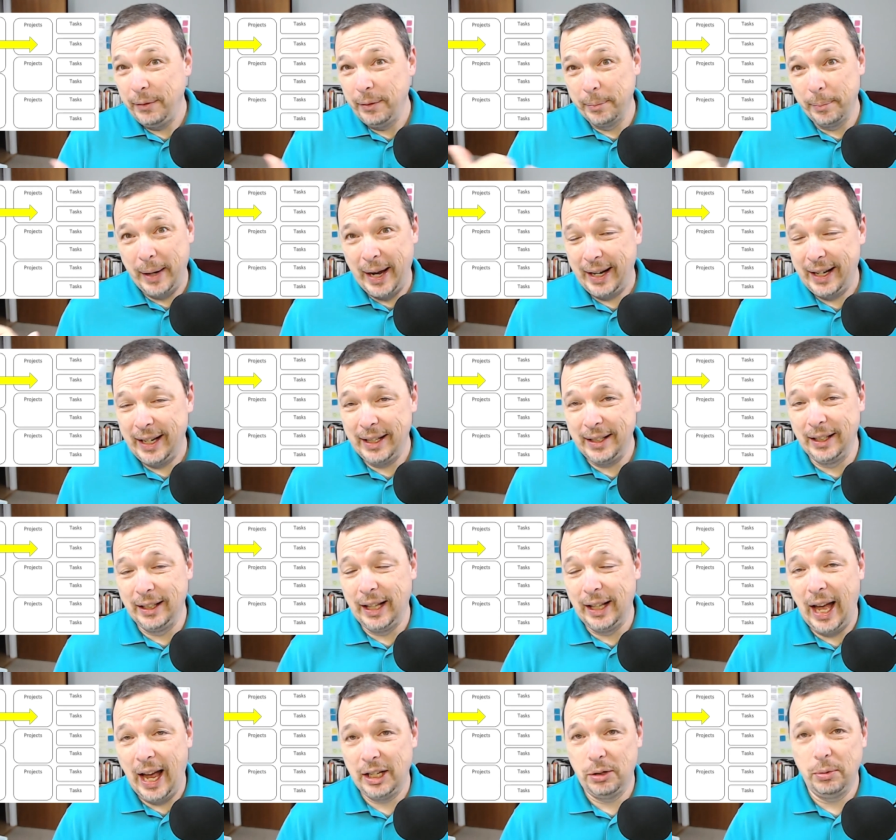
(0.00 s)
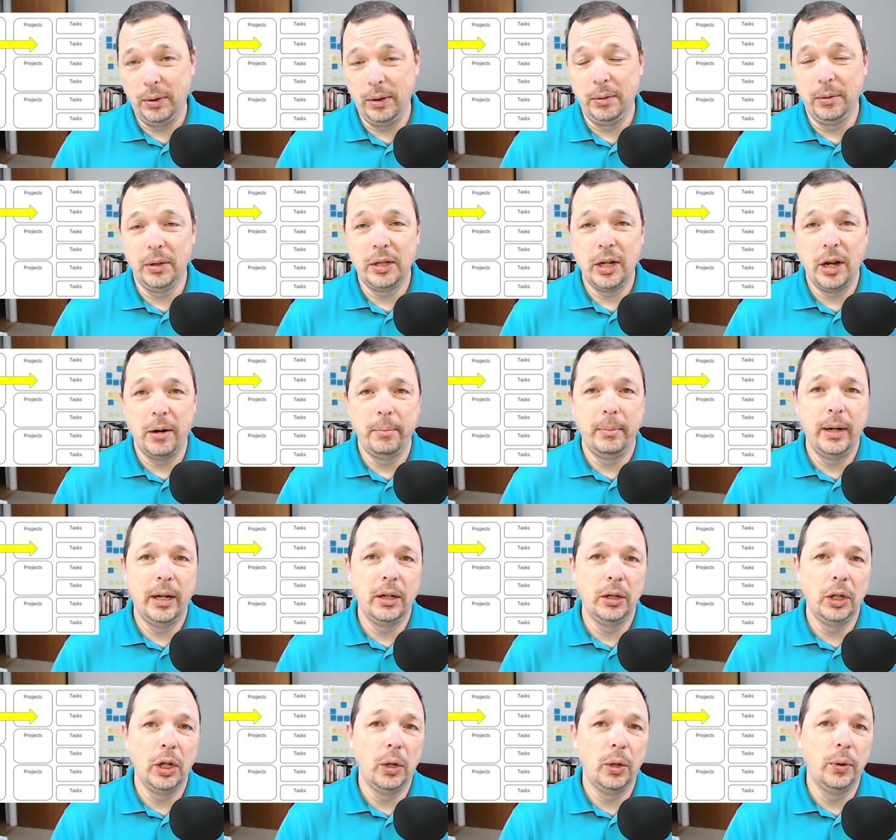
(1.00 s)
Even back into last week, we were talking
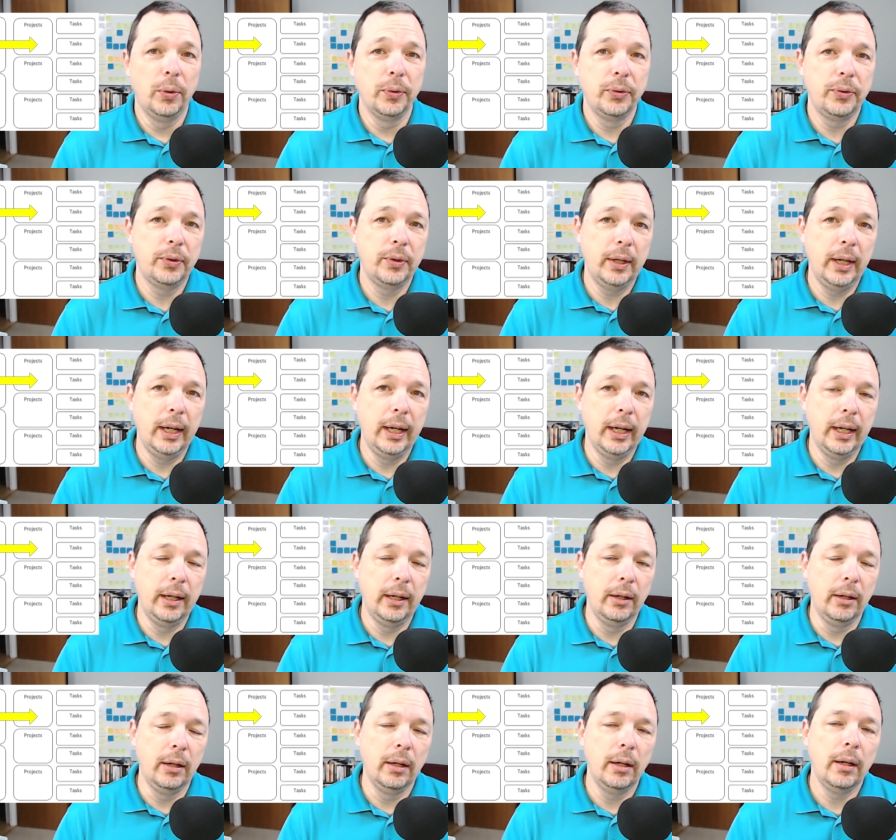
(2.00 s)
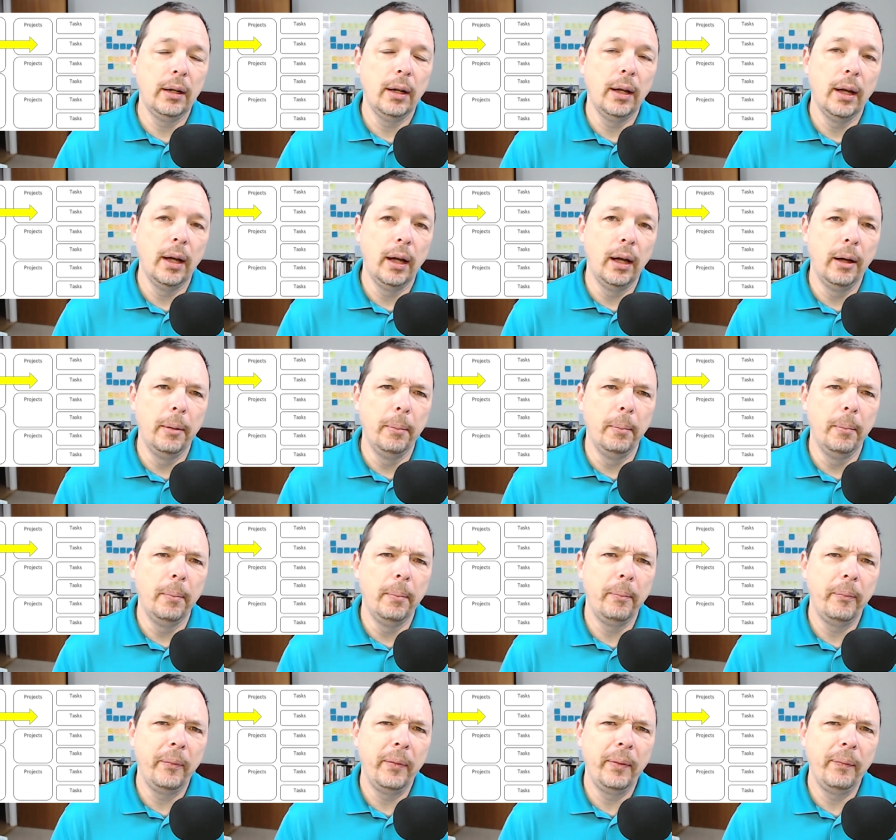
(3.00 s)
about goals and
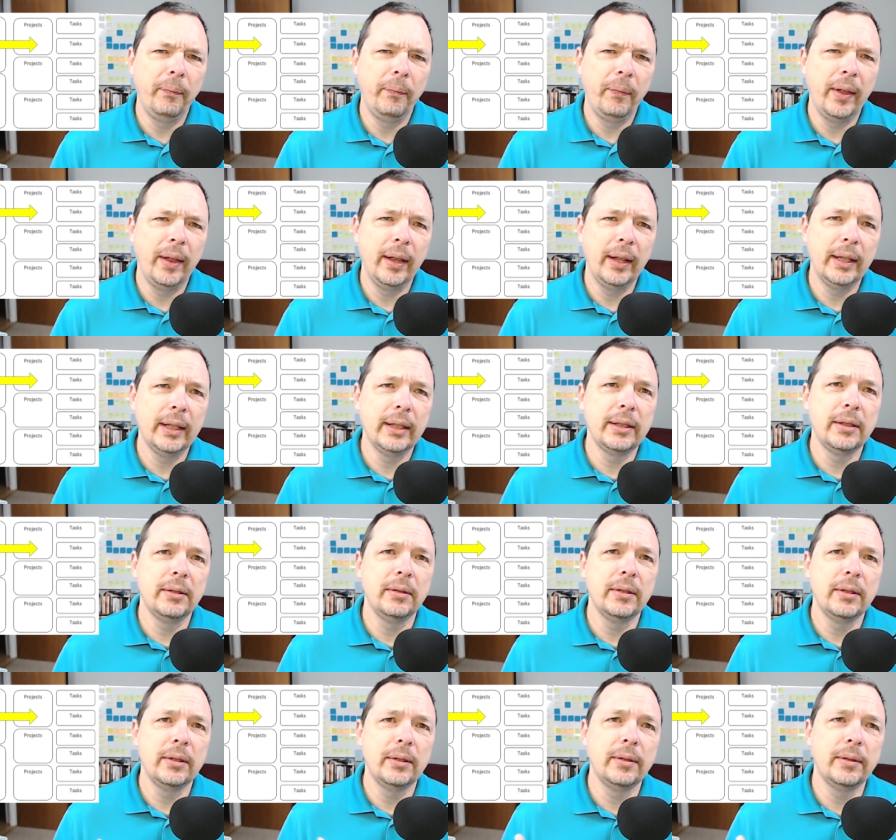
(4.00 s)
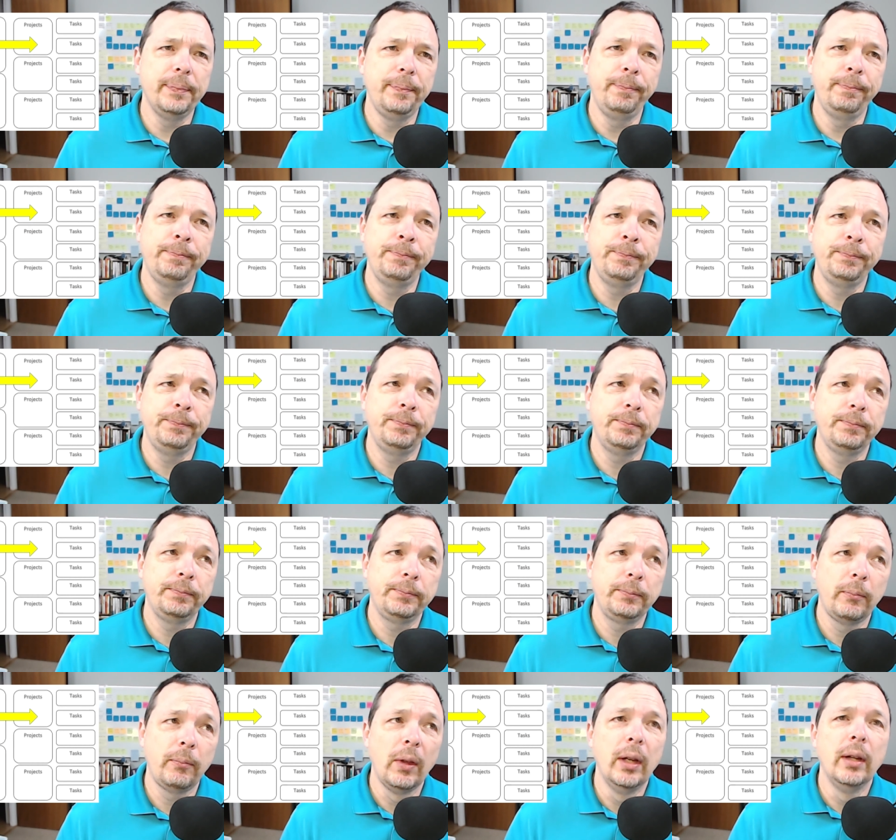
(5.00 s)
um,
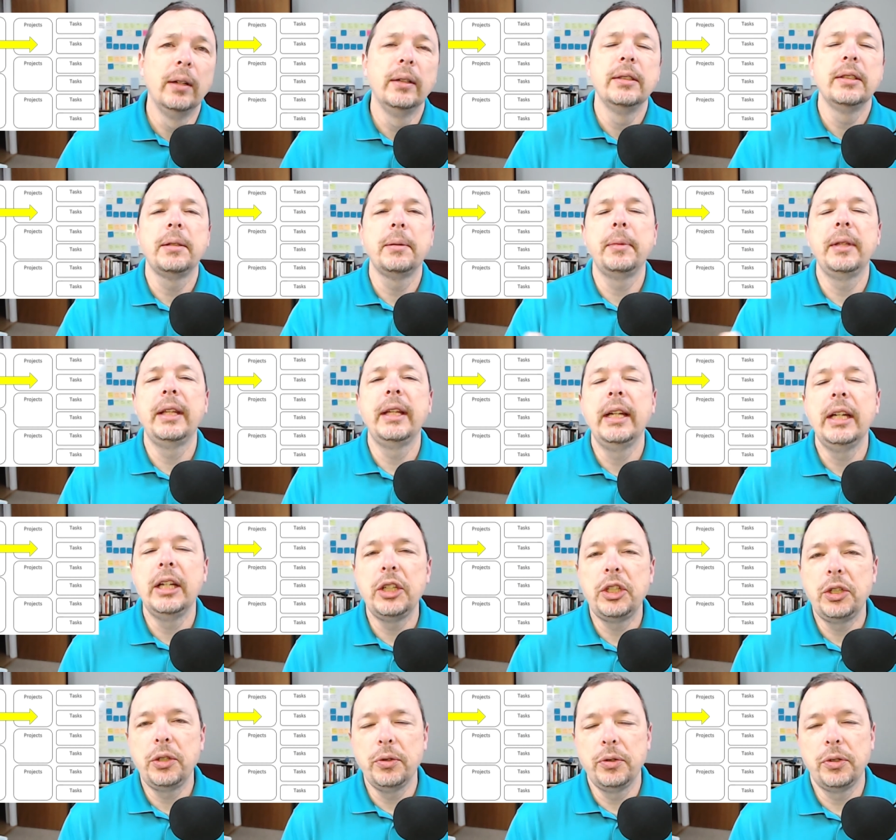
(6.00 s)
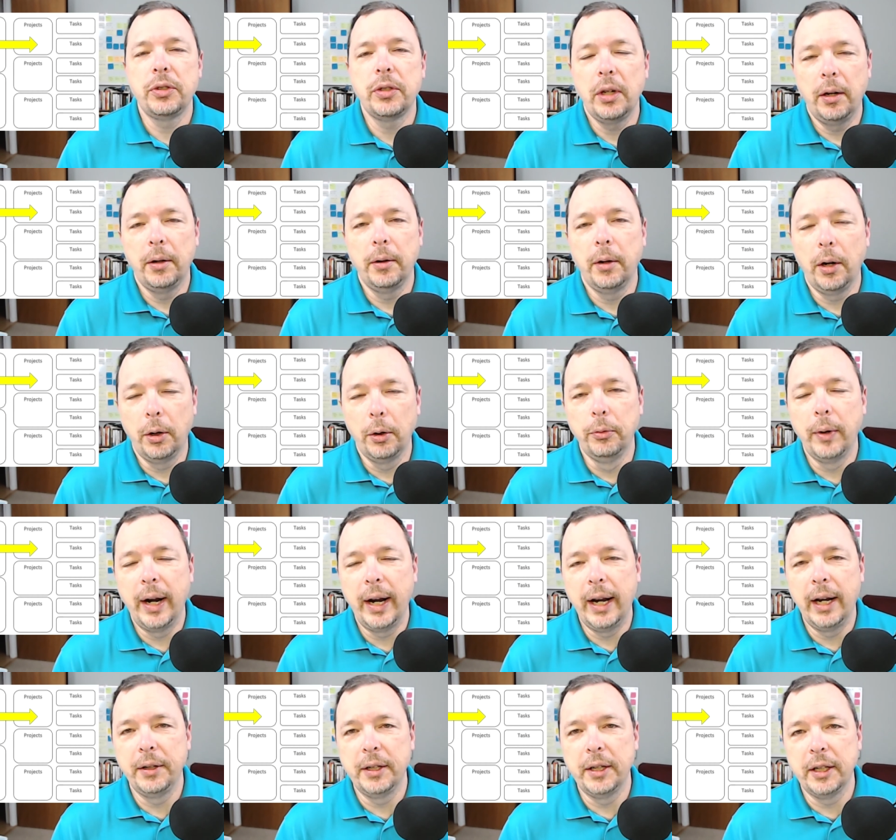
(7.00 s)
some of the issues
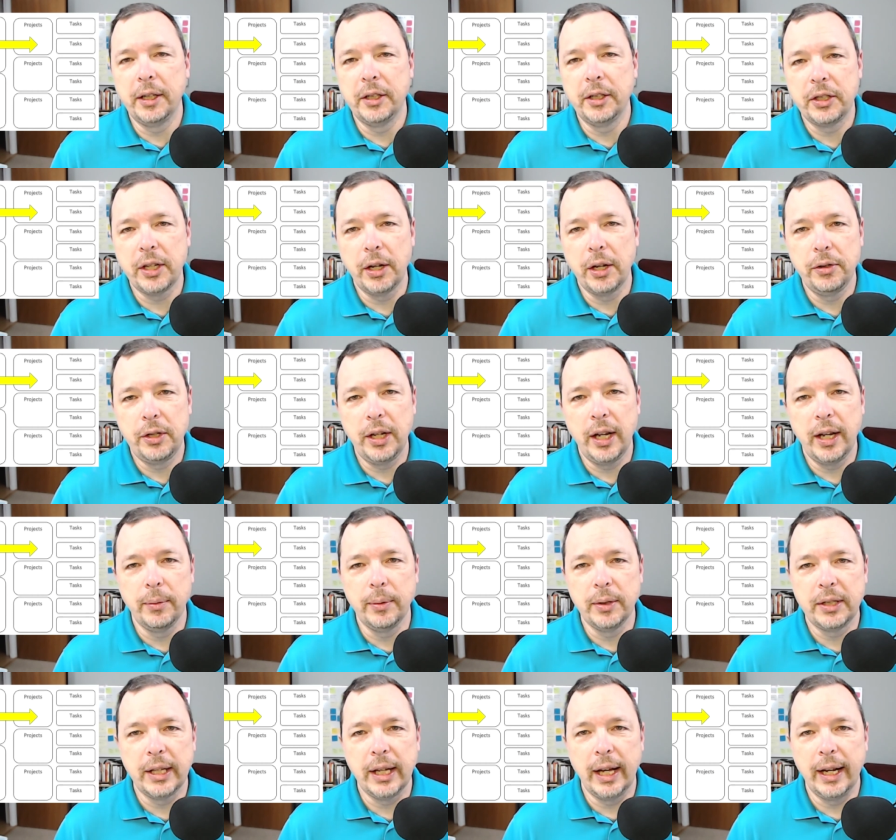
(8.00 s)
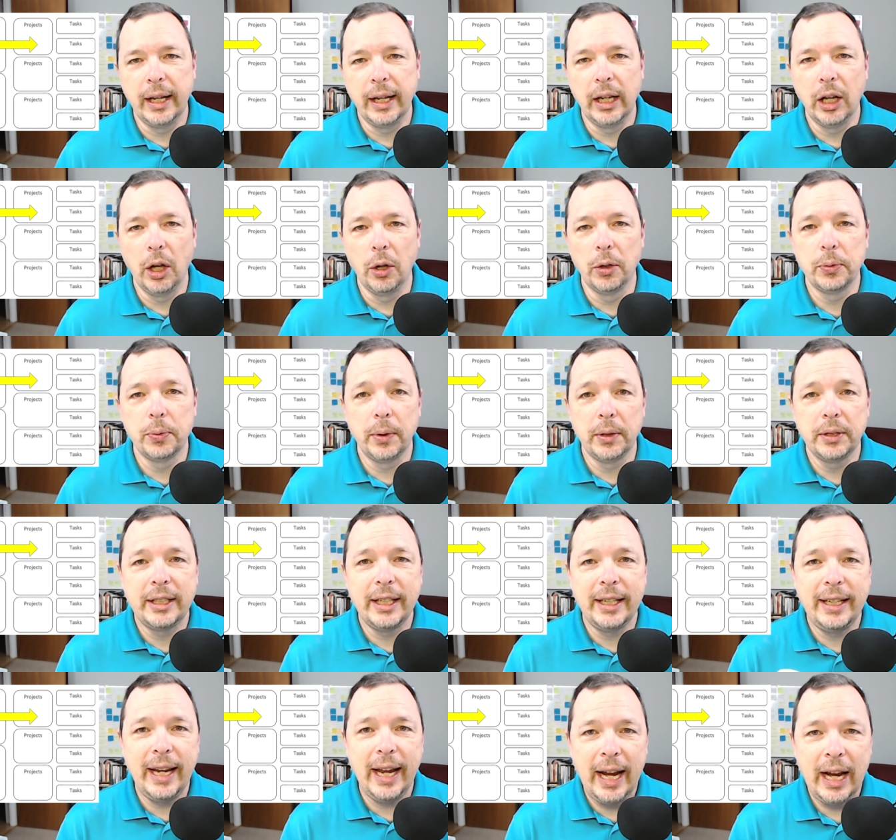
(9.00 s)
around and associated with setting goals. Well,
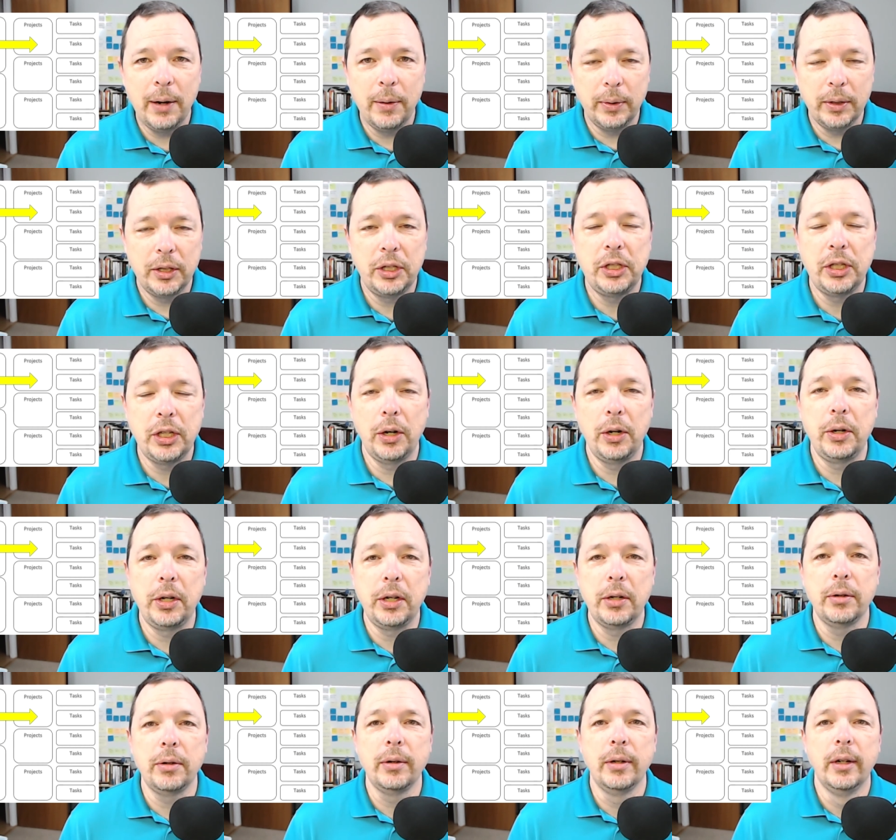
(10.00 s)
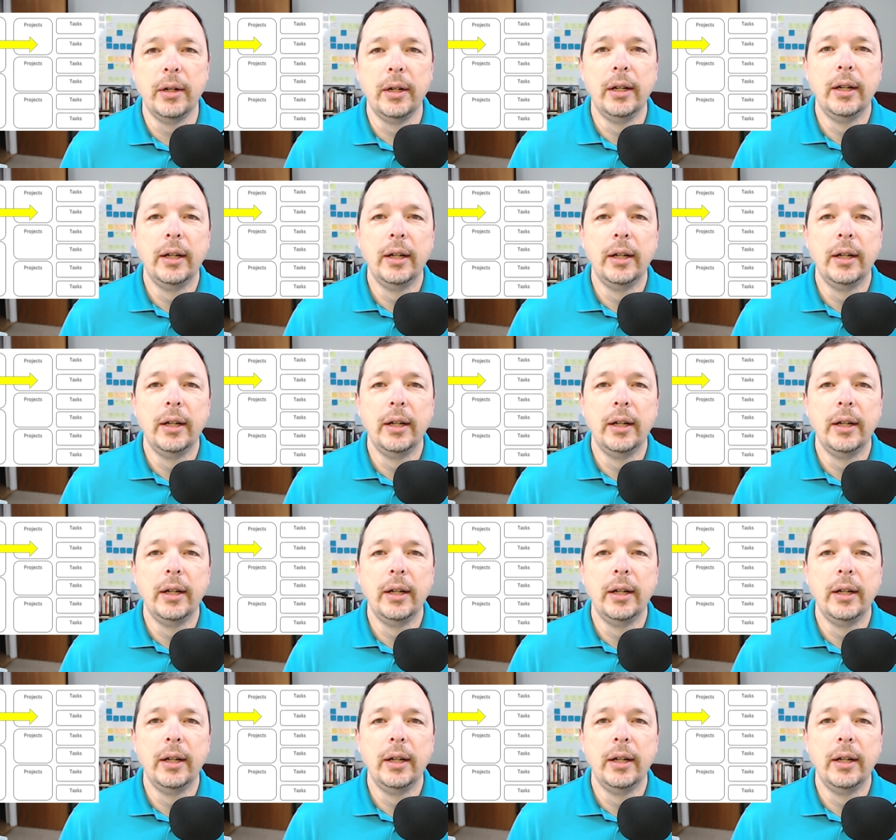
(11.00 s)
today I want to show you